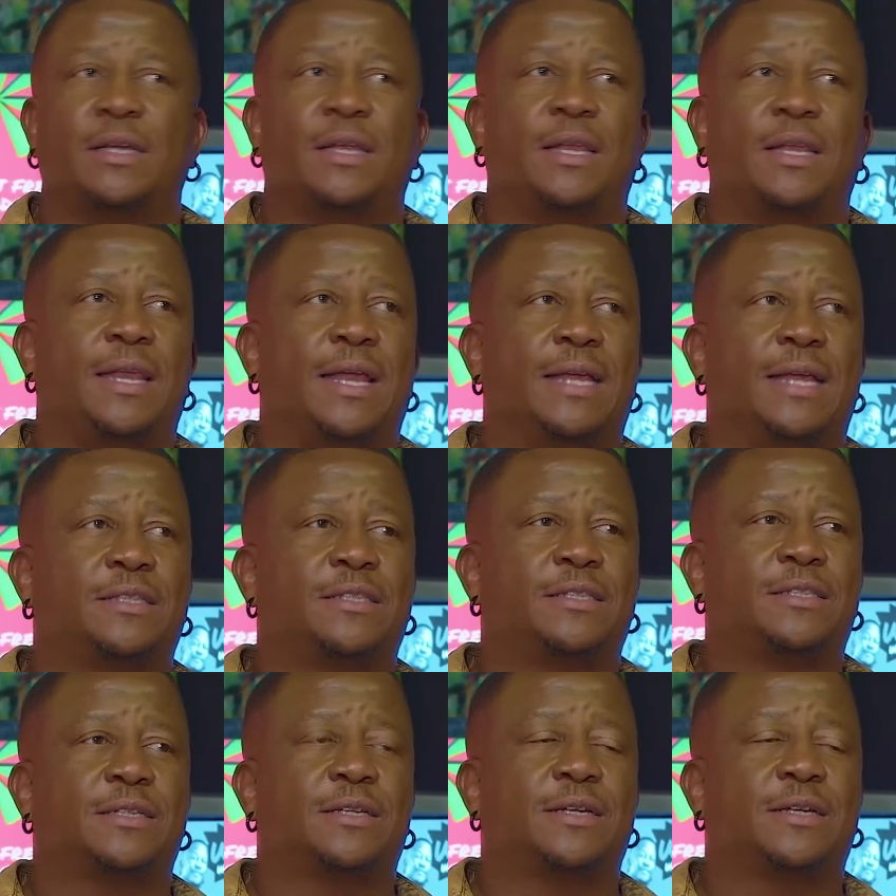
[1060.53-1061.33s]

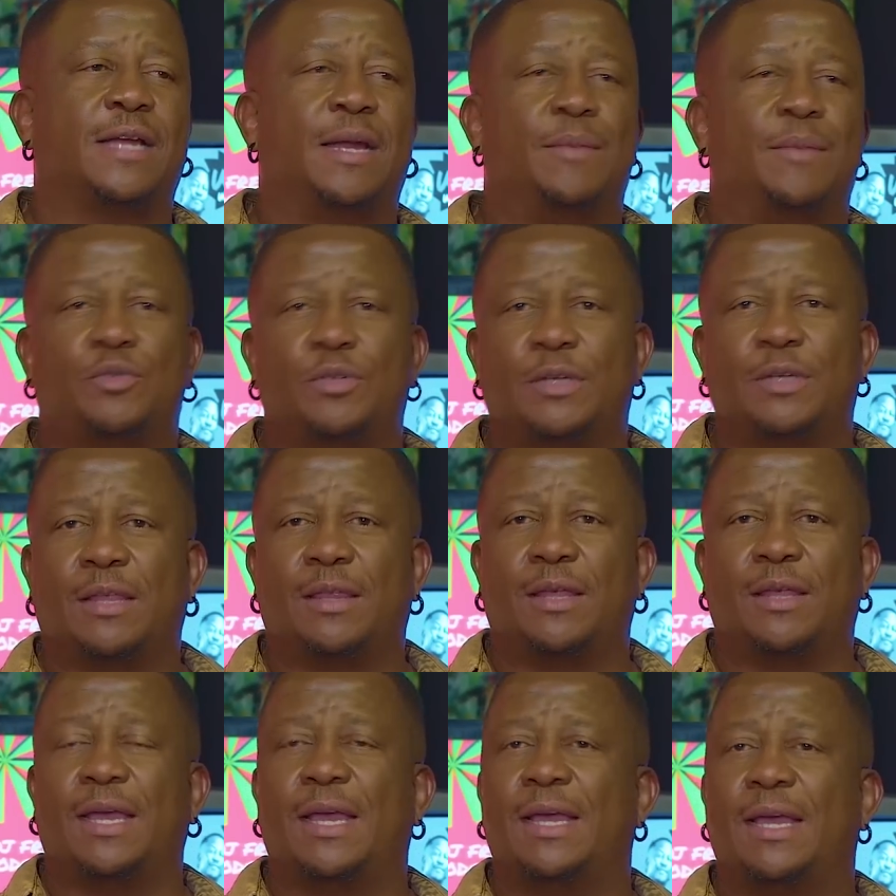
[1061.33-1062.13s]
let's come
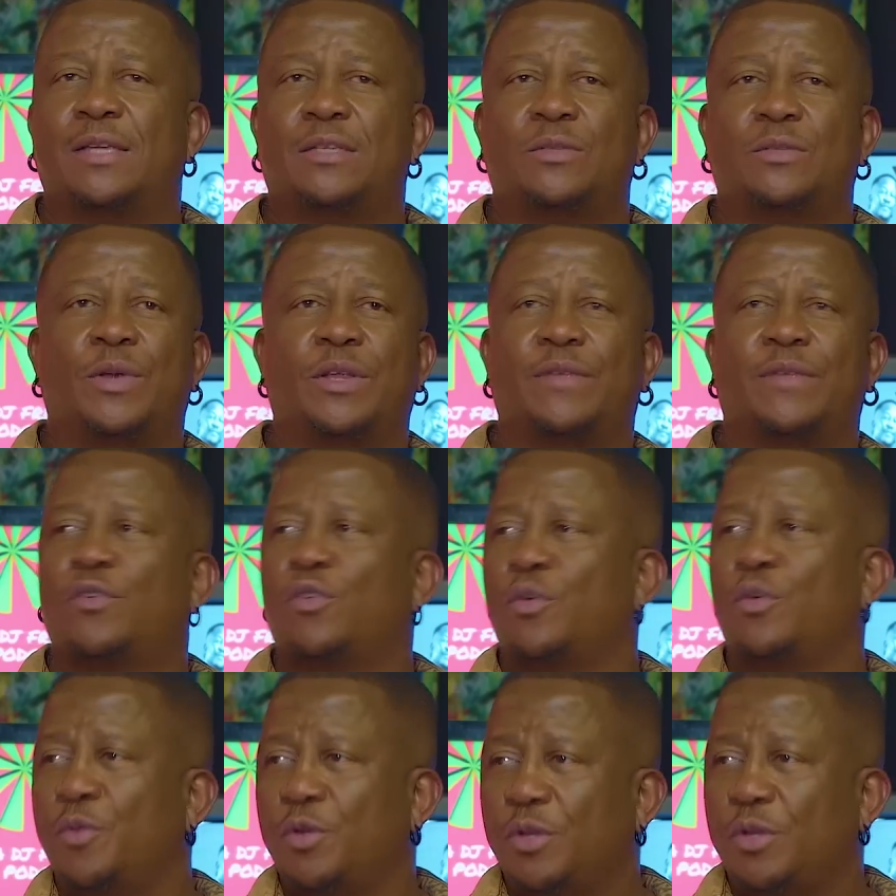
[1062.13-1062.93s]
together as whatever
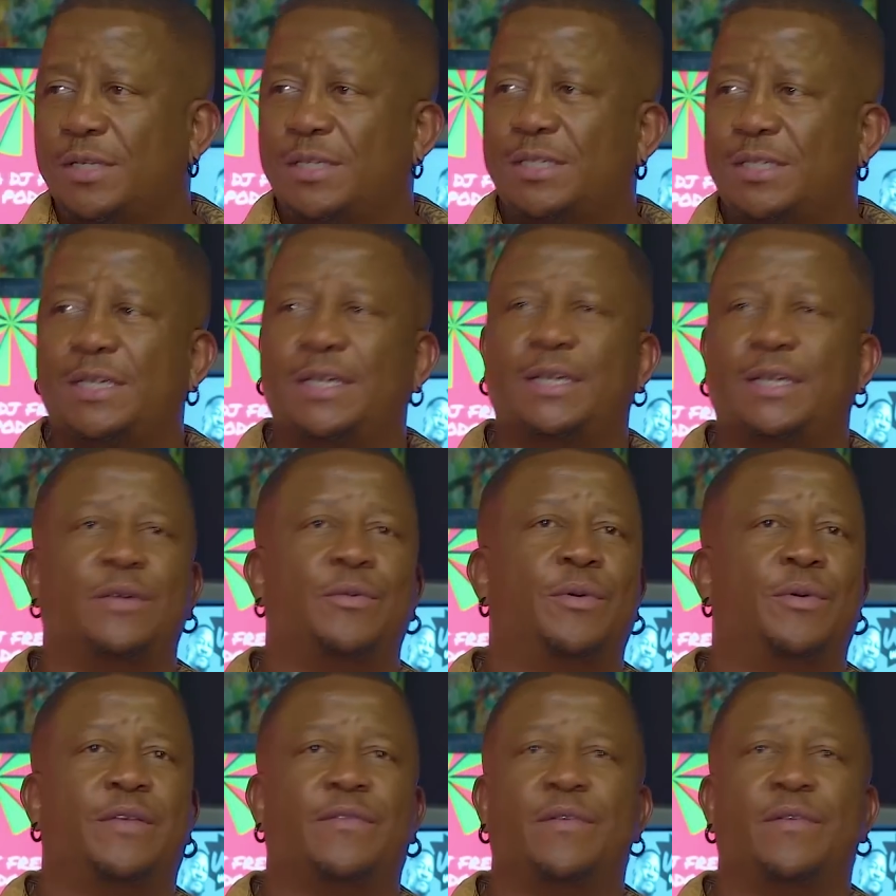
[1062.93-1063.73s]
community,
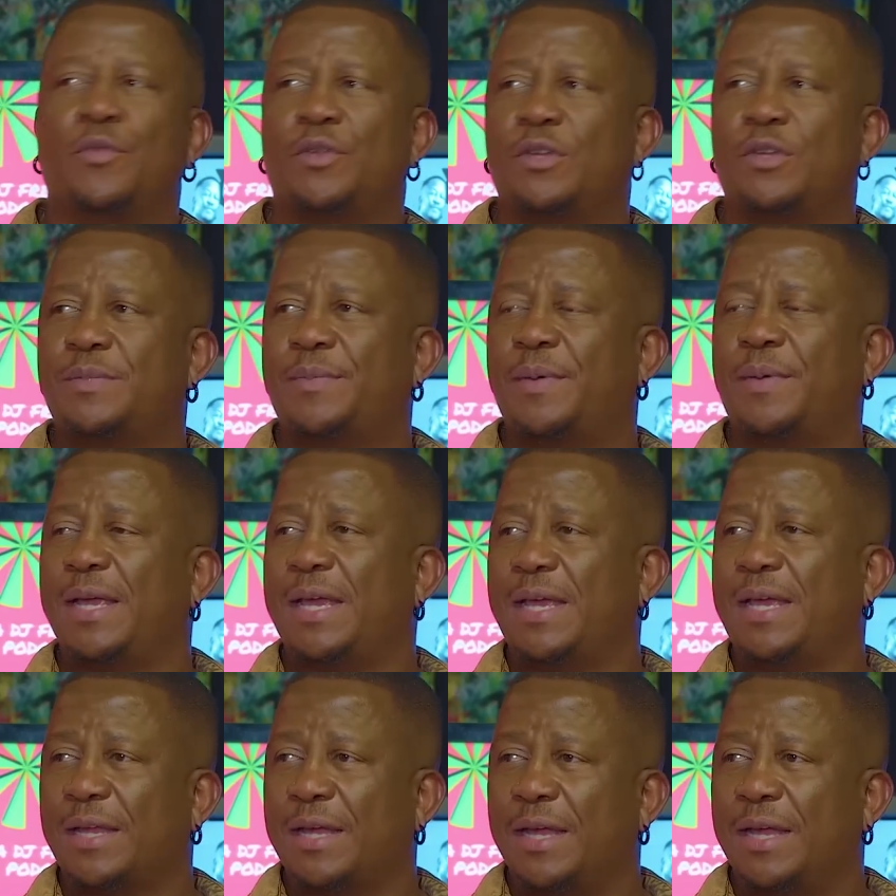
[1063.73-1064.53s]
whatever municipal
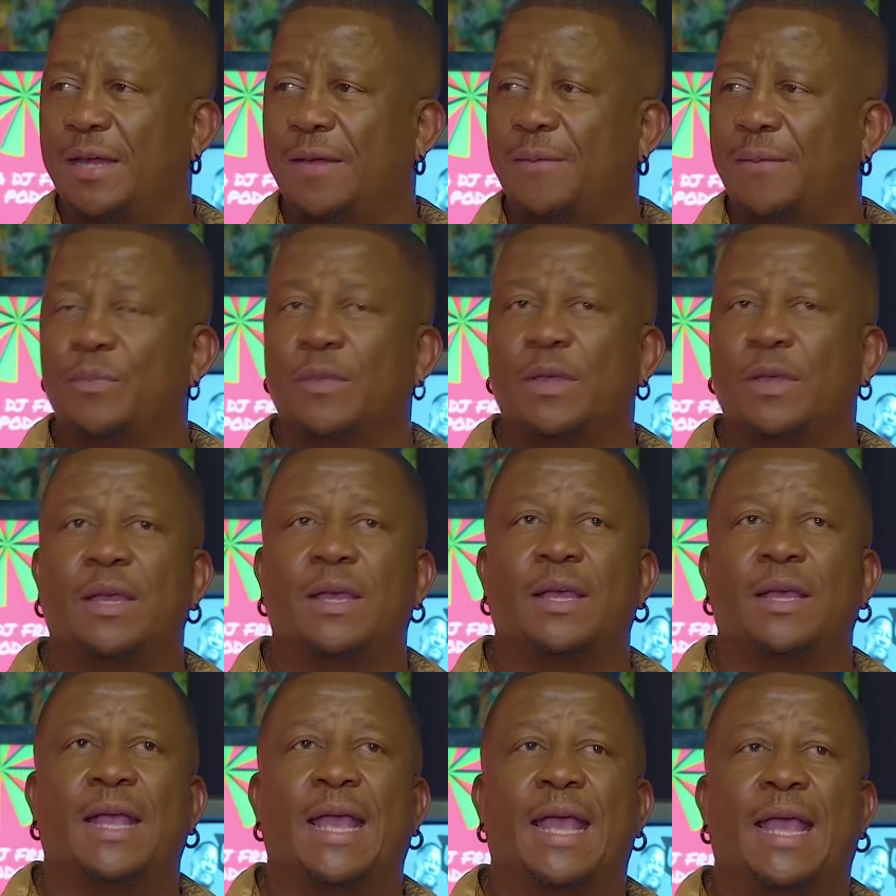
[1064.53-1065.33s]
area,
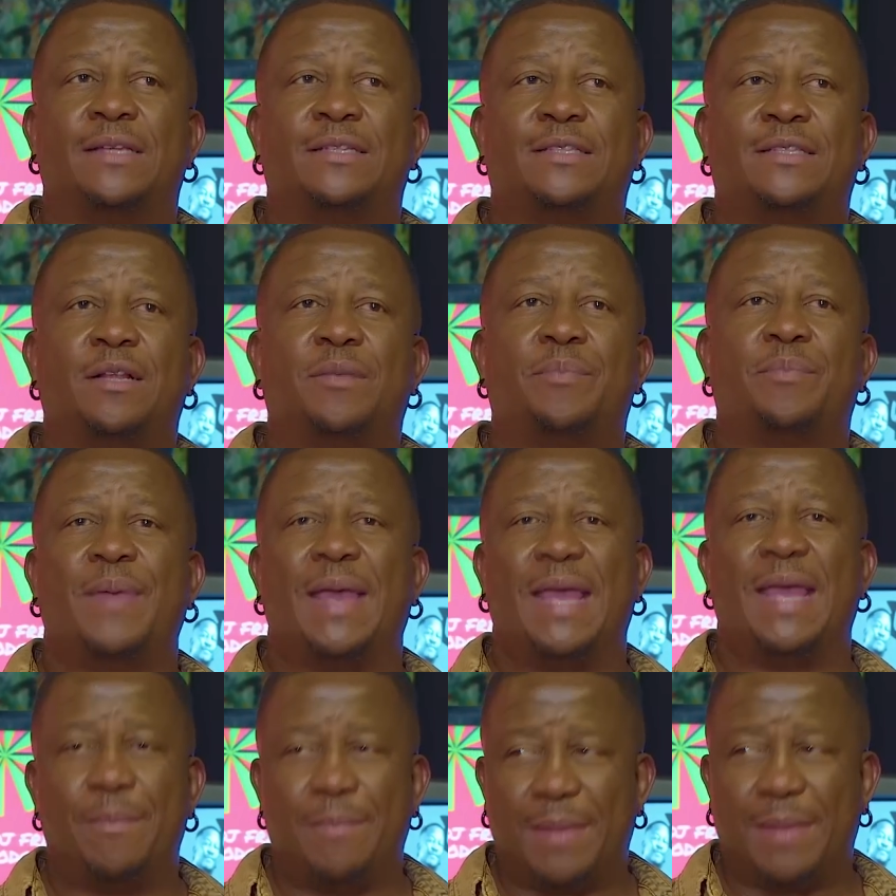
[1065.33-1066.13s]
and still
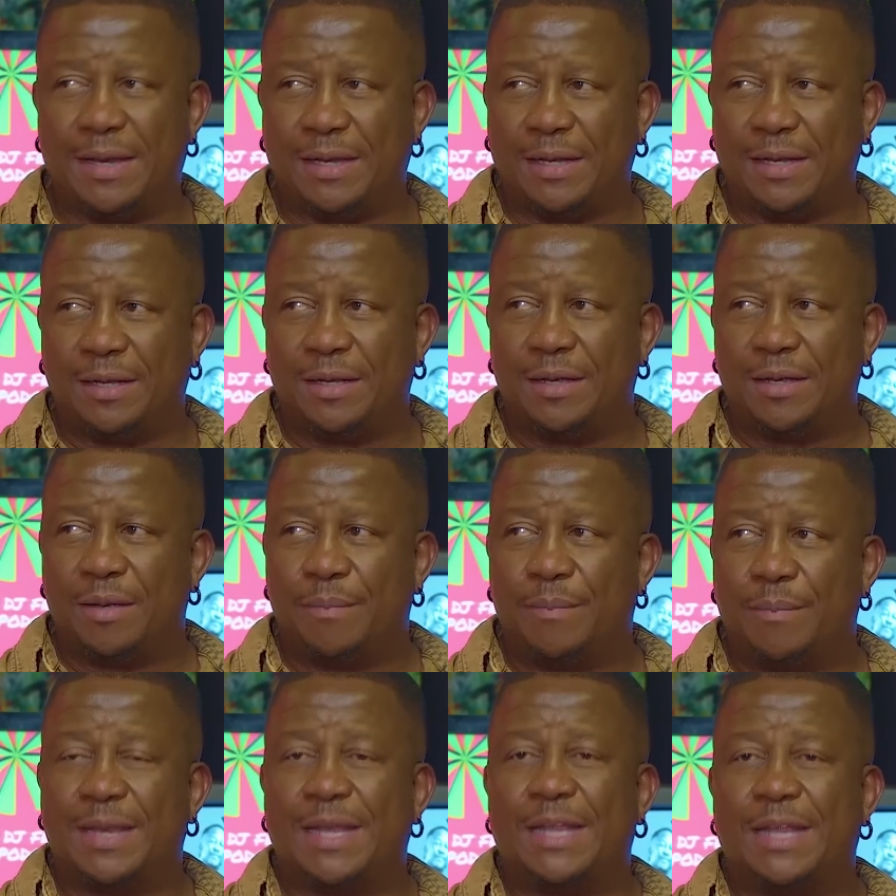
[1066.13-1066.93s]
pay money,
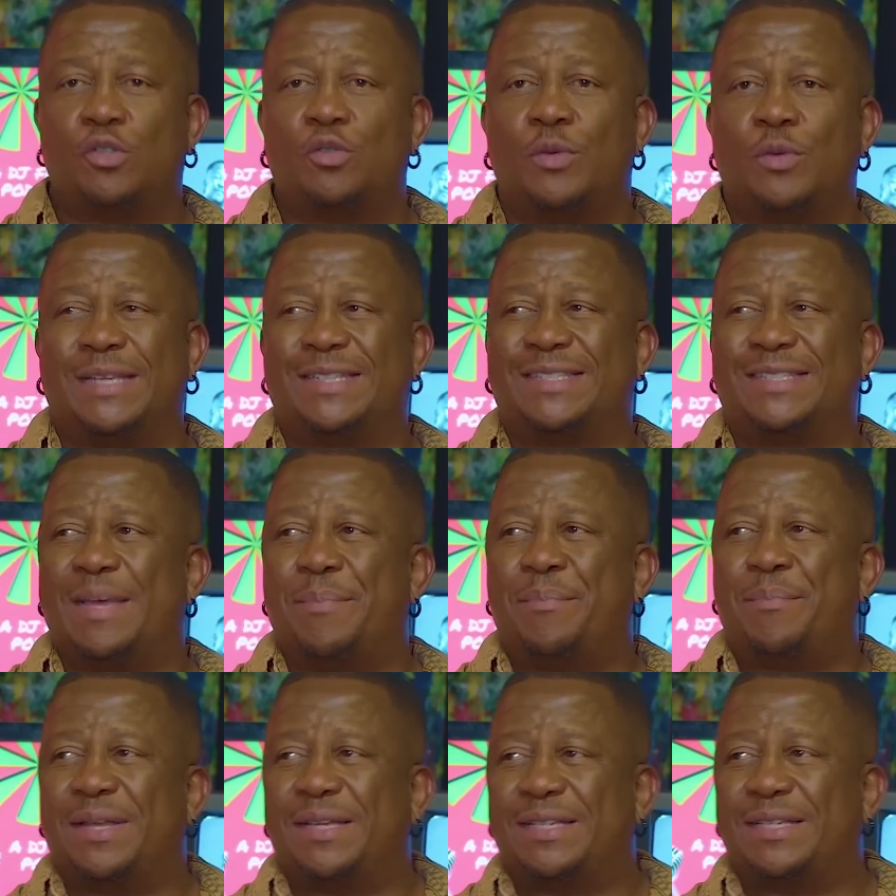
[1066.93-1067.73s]
but into a
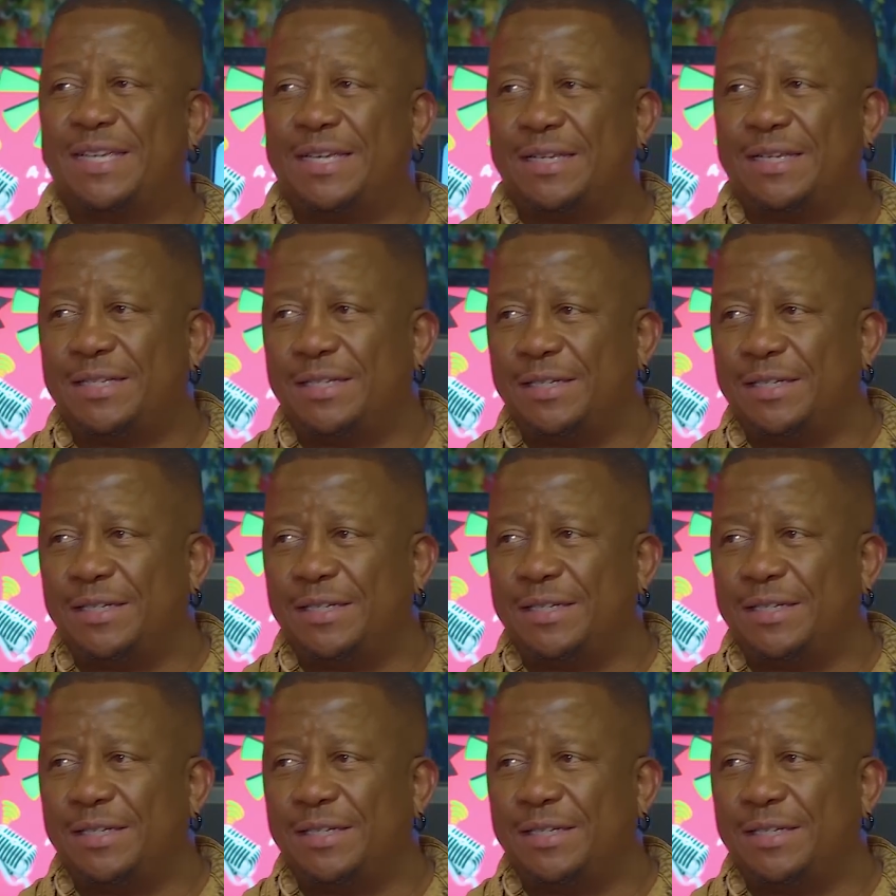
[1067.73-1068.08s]
separate kitty.